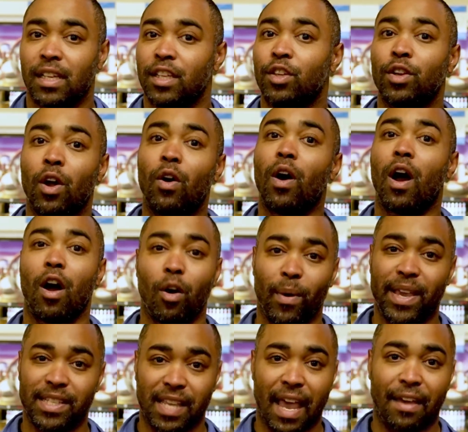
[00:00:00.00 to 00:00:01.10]
You don't
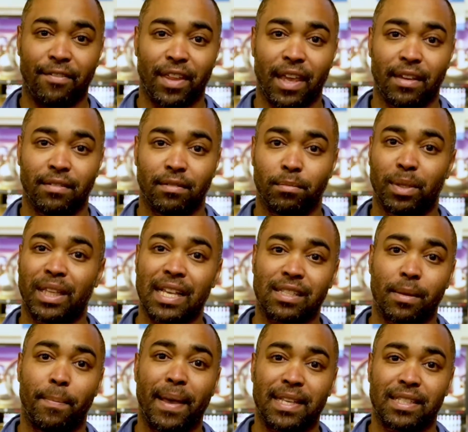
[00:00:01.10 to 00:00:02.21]
always have that, but that's
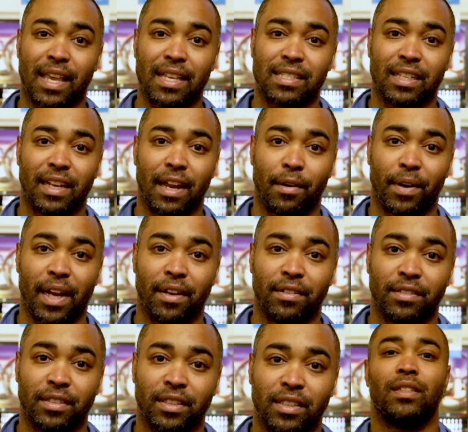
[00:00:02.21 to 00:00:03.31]
the best case scenario.
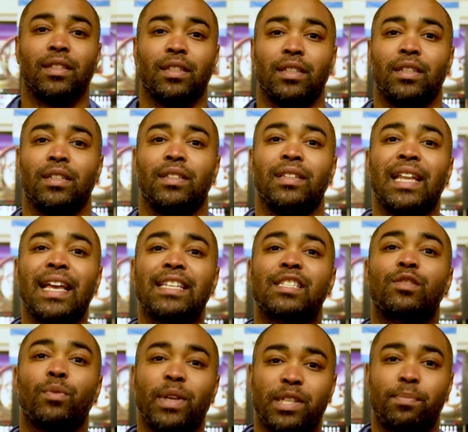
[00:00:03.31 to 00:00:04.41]
Let's
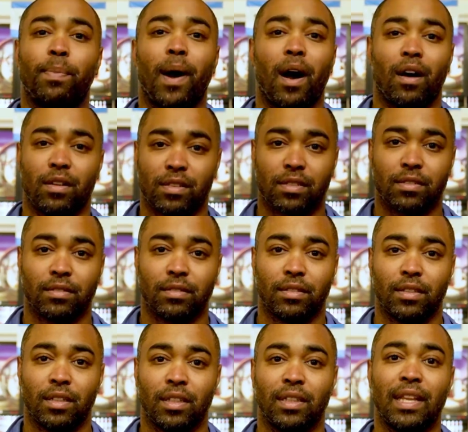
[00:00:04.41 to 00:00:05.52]
switch balls.
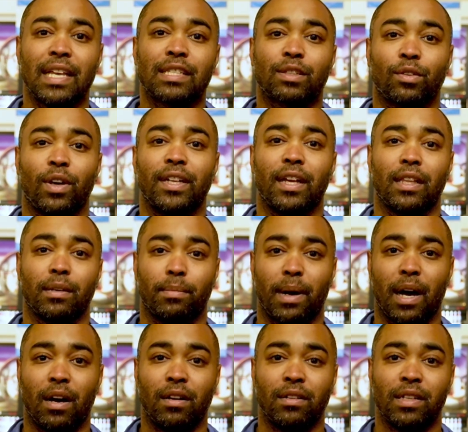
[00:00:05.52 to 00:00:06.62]
Let's throw another
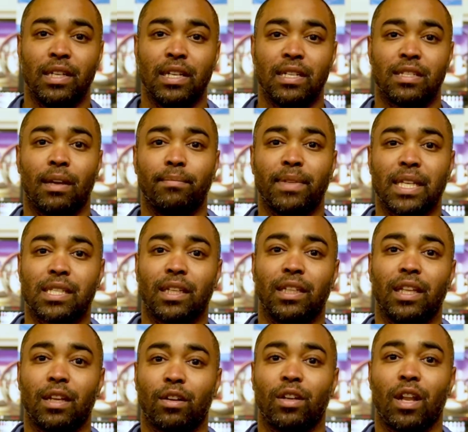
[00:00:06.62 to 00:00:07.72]
ball, something that's a
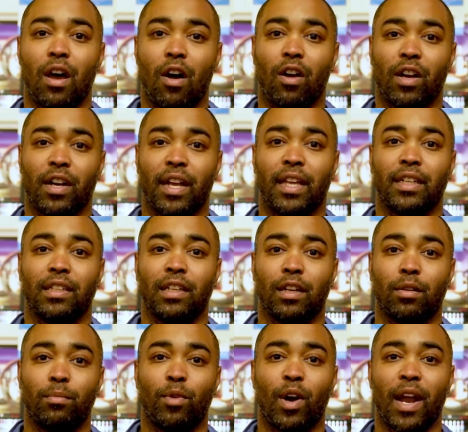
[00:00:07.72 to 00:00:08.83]
little longer and a
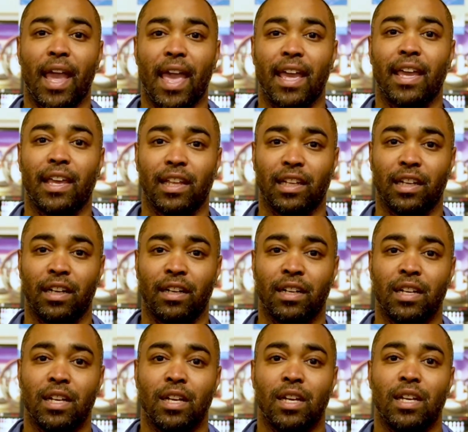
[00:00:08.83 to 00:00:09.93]
little more angular,
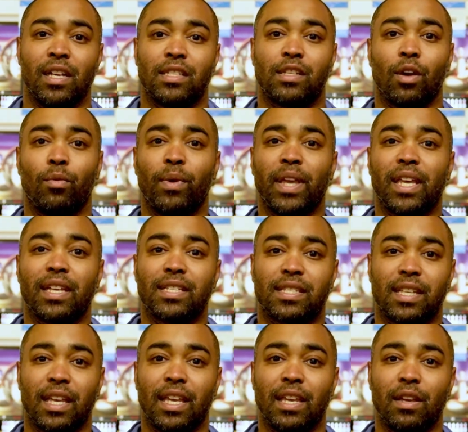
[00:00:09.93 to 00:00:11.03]
so we can
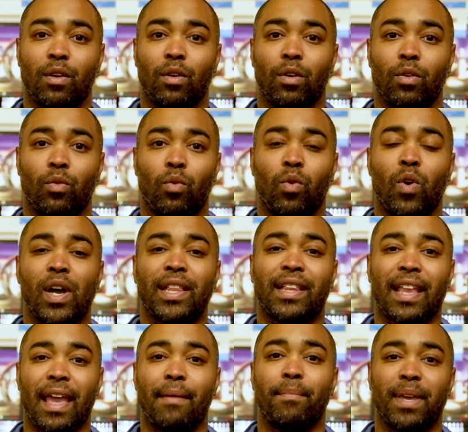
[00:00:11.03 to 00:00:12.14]
see what
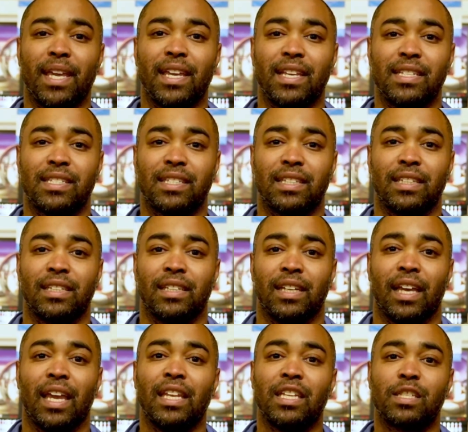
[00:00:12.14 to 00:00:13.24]
that means
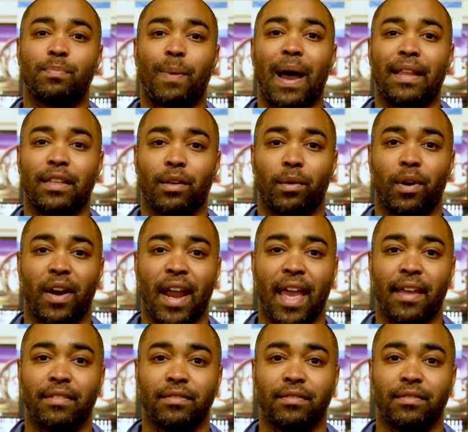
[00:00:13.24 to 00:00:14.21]
in the spot that we're at.